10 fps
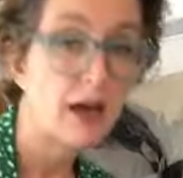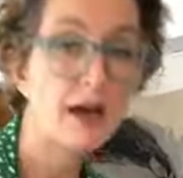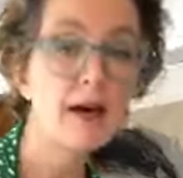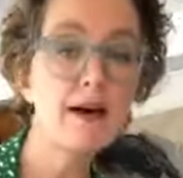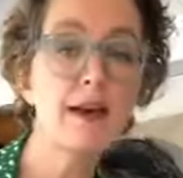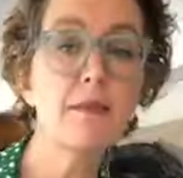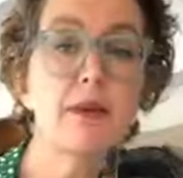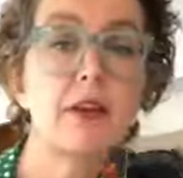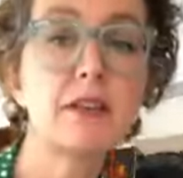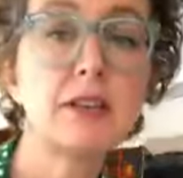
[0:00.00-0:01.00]
I am
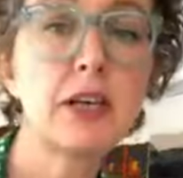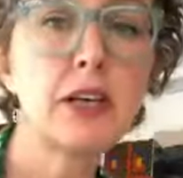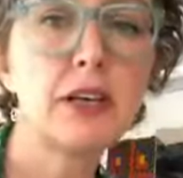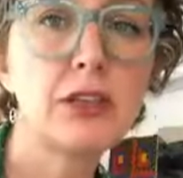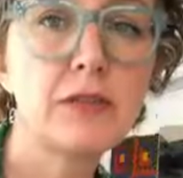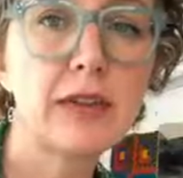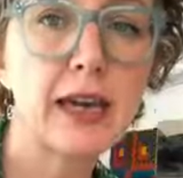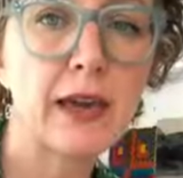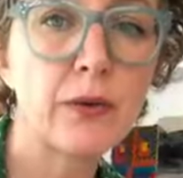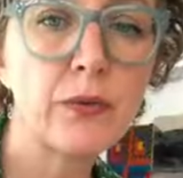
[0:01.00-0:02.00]
going to turn you
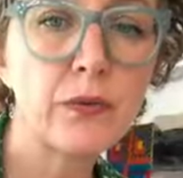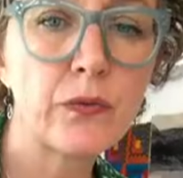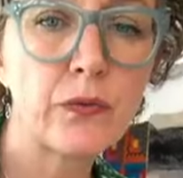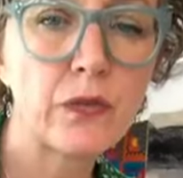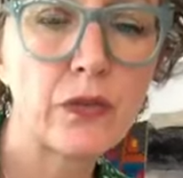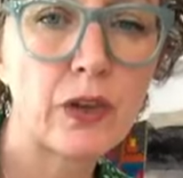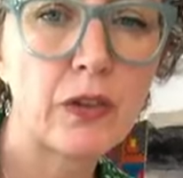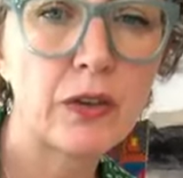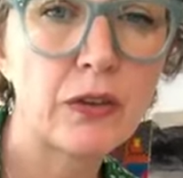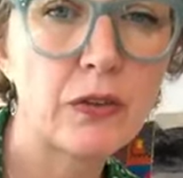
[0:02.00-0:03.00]
down so
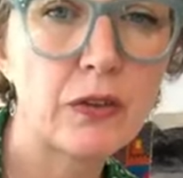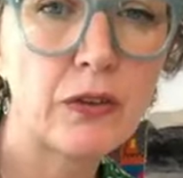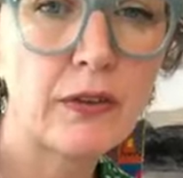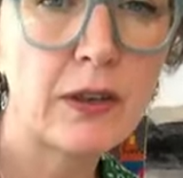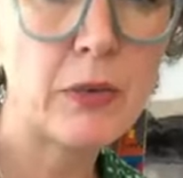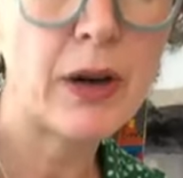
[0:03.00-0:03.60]
that you can see what